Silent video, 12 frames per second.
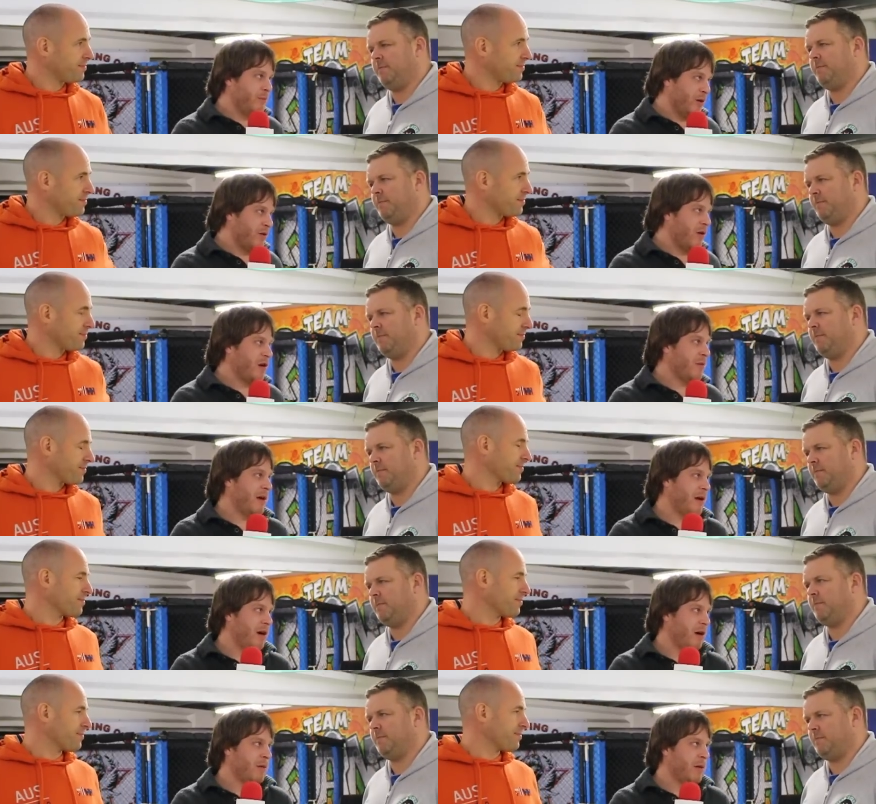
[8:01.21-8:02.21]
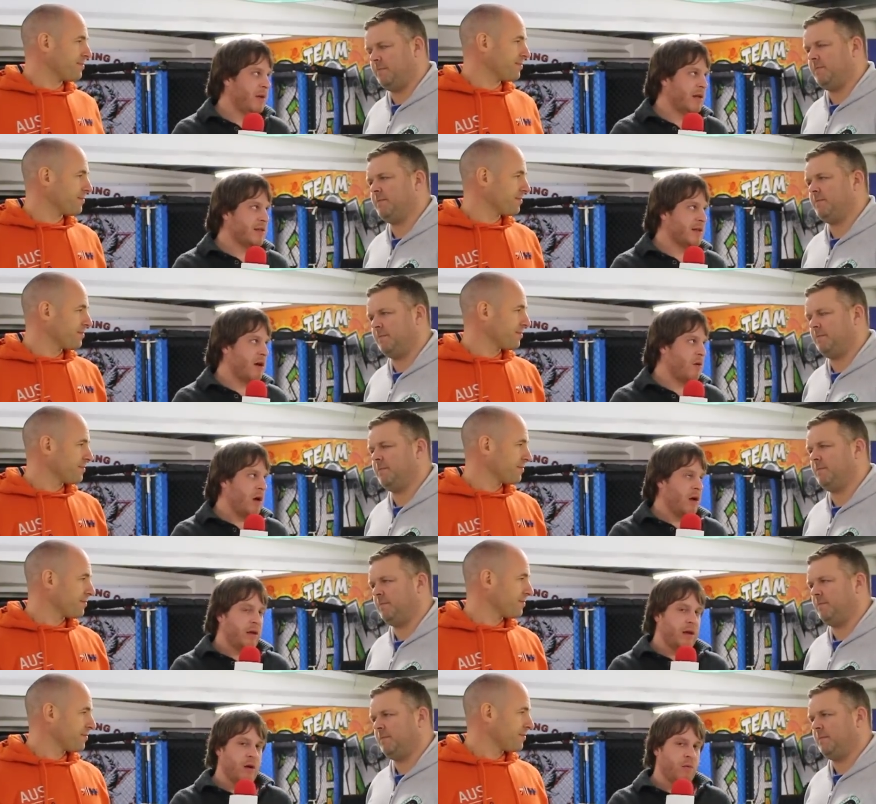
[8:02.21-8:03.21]
Speaker 1: we were talking about it here a couple of minutes ago.
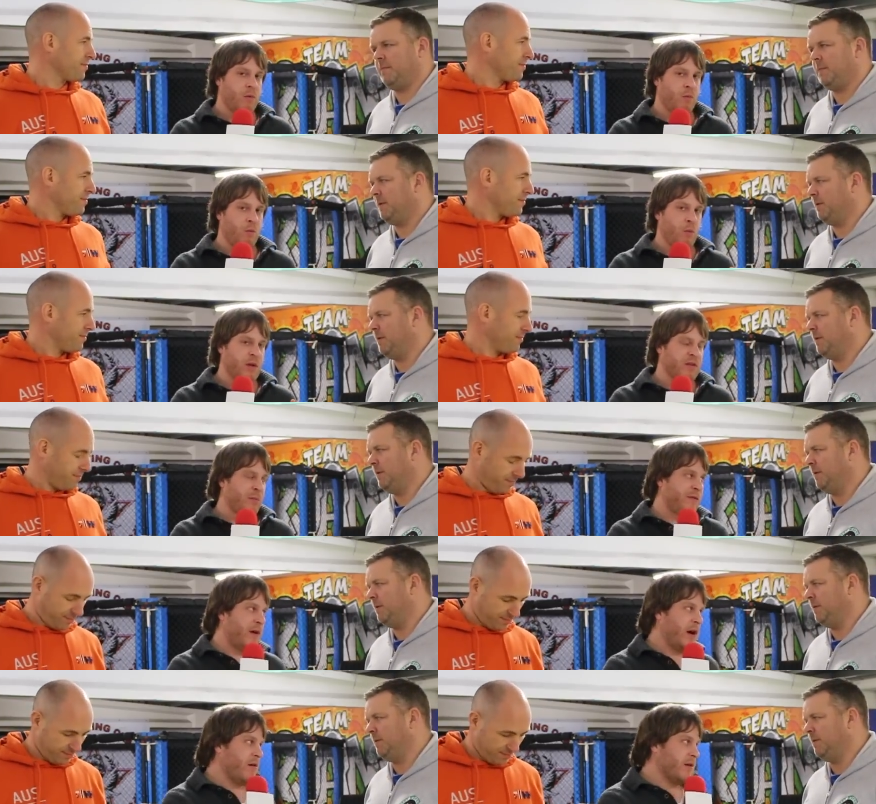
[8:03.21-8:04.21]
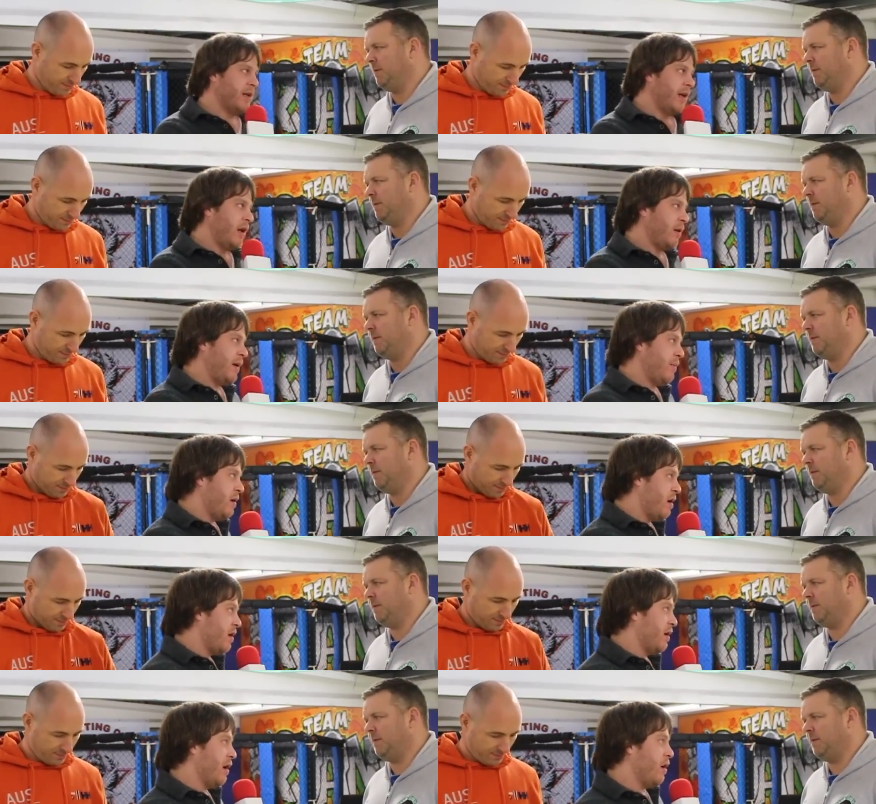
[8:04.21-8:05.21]
You know what type of fighter is he? A lot of people are
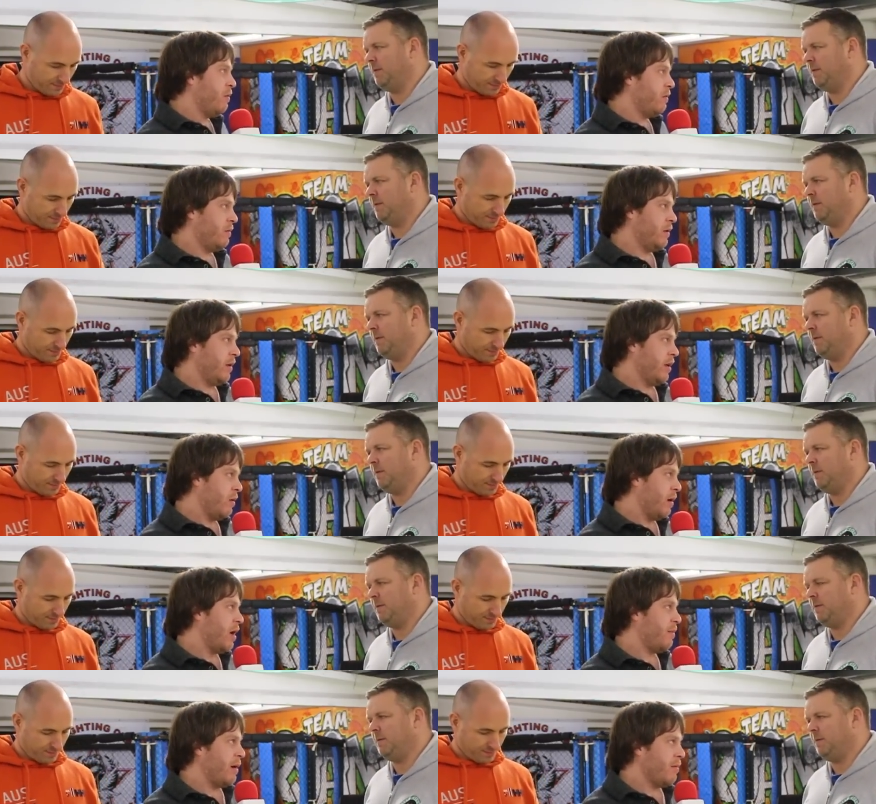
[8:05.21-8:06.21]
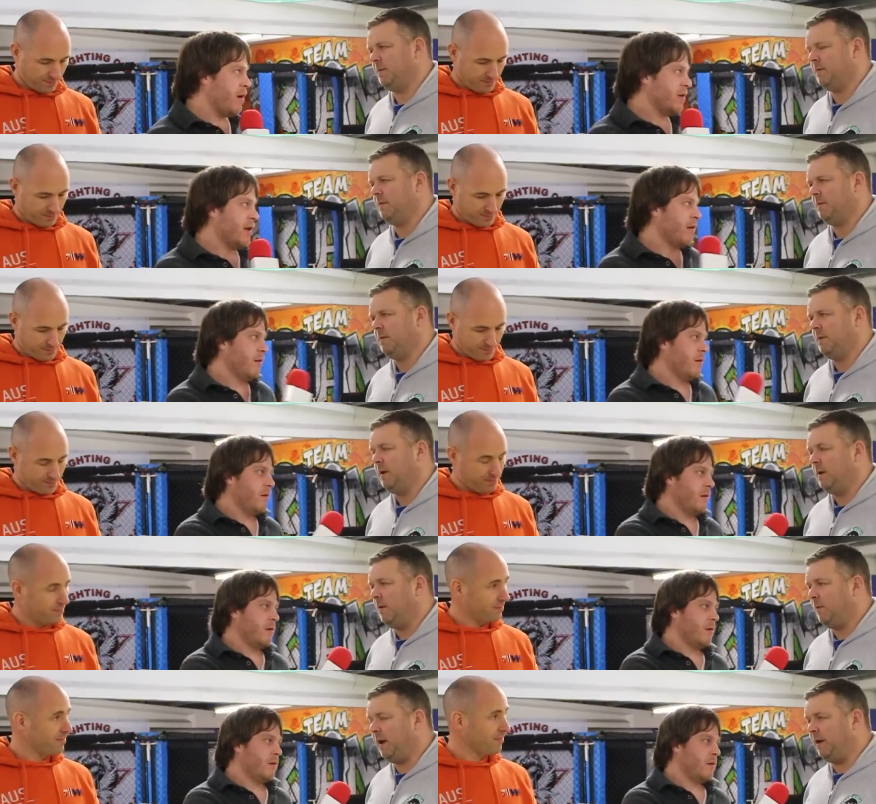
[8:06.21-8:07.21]
not going to know you know a lot about Mirsad.
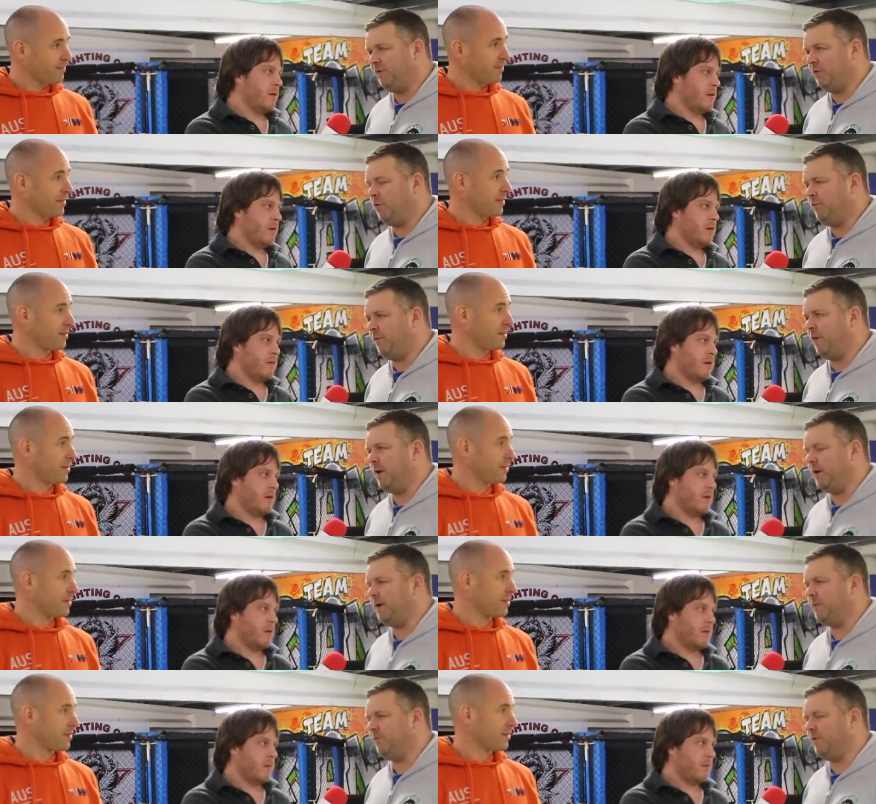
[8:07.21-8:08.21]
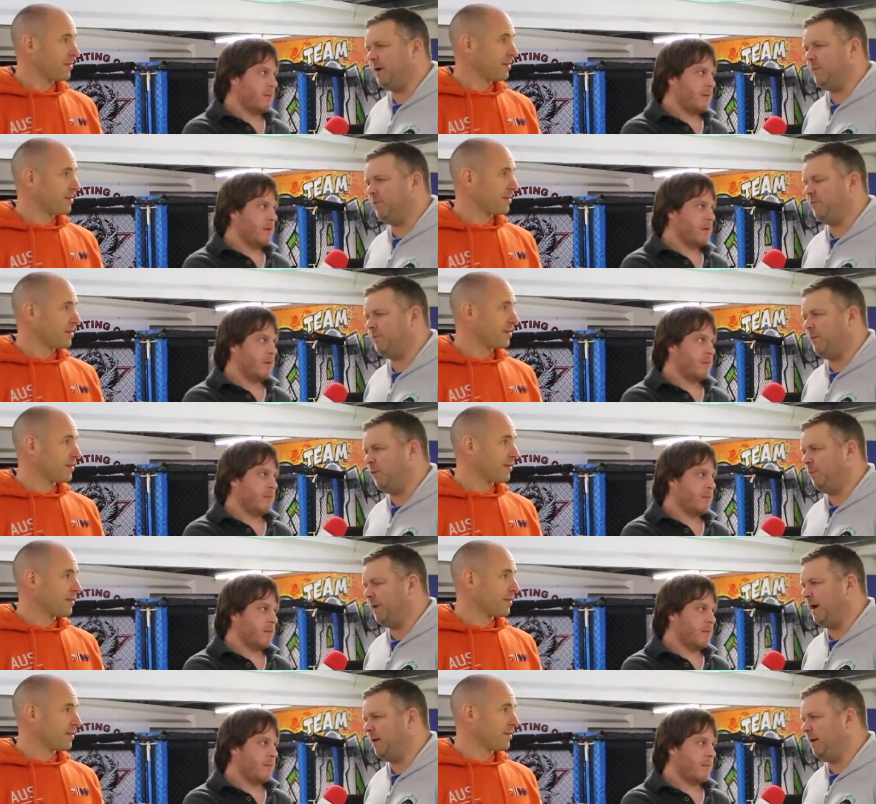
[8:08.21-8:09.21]
Speaker 2: Well, he's a good fighter. He was he was
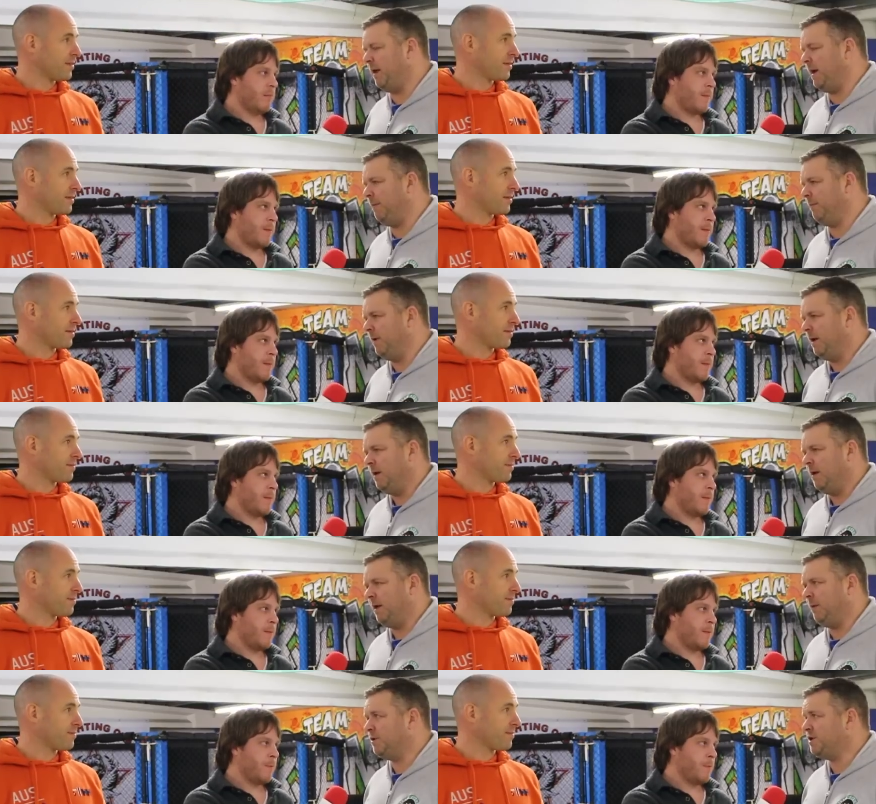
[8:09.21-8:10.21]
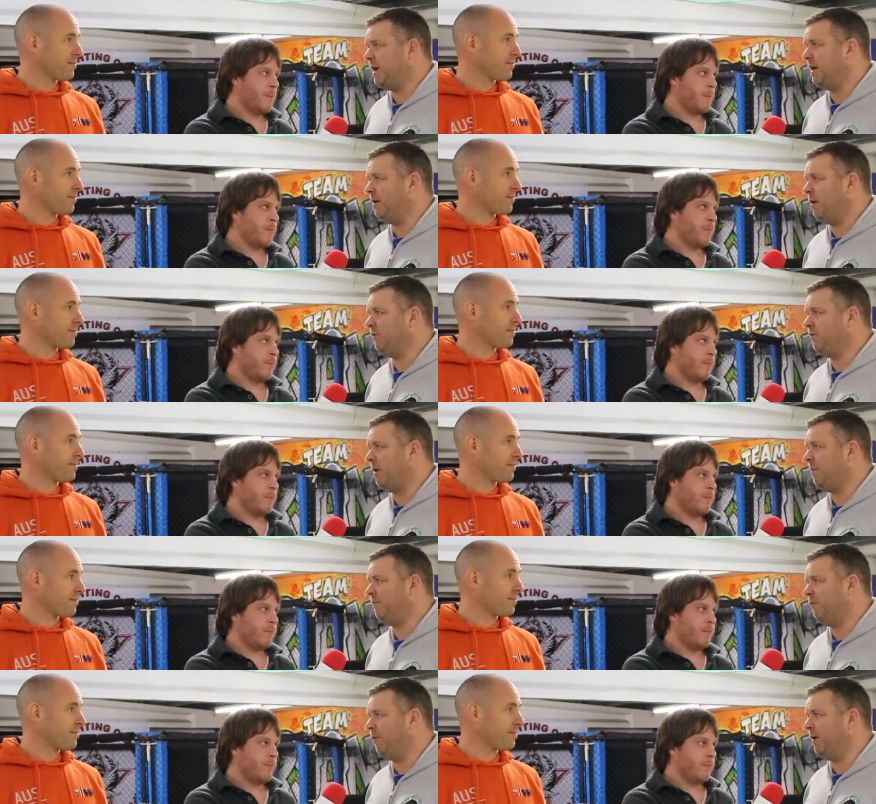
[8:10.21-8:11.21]
up there in um, I think it was Sherdog's
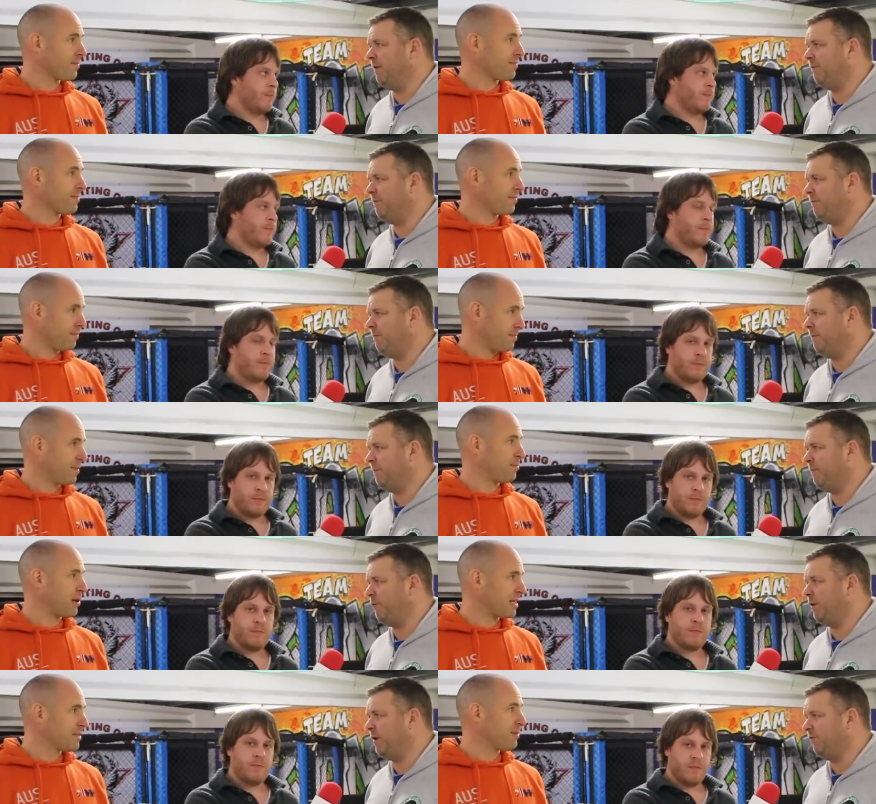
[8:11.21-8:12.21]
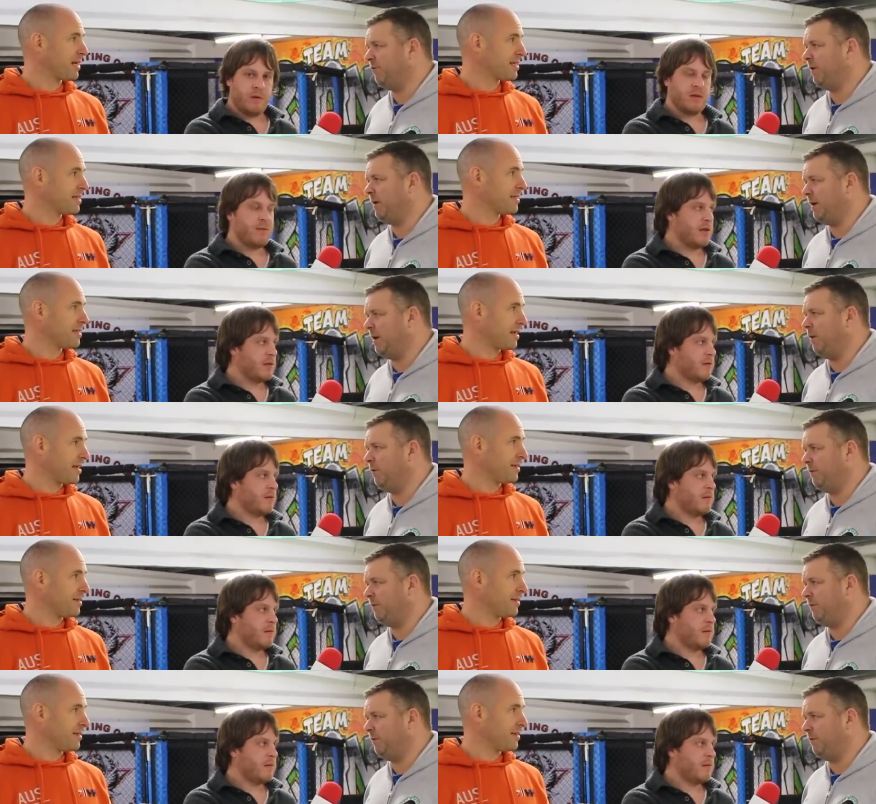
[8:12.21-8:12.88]
top five fighters. To, you know,